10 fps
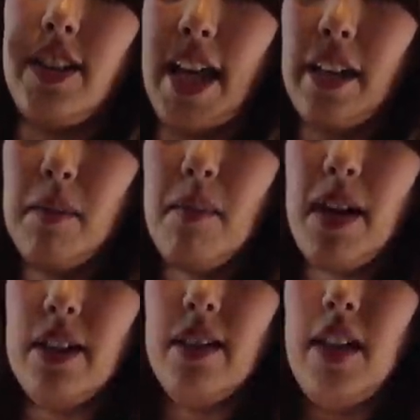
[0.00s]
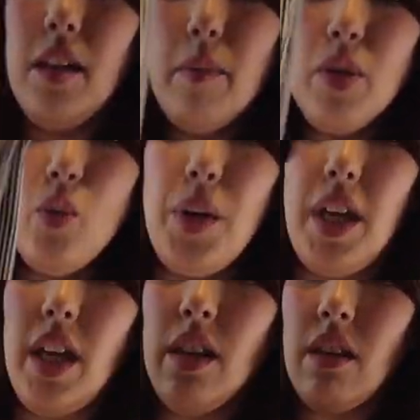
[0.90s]
denim and it's in
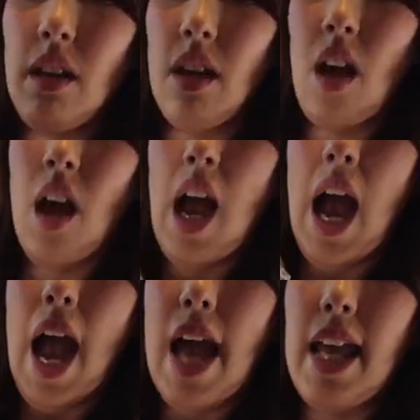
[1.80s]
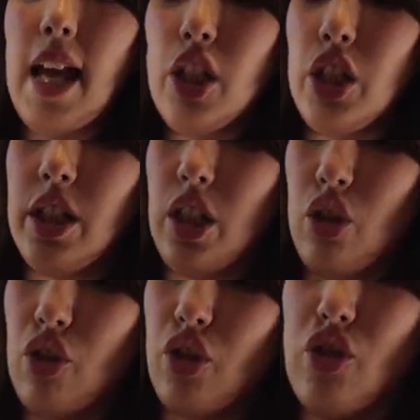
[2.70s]
between and actually
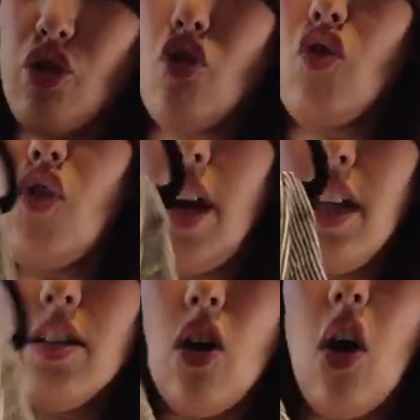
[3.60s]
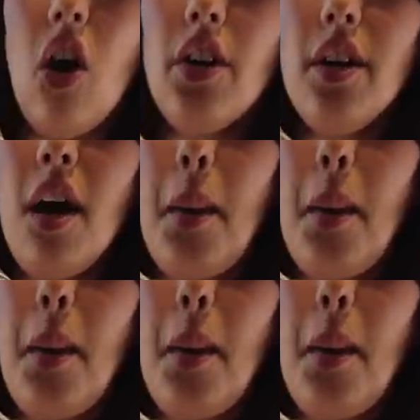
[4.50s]
looks great on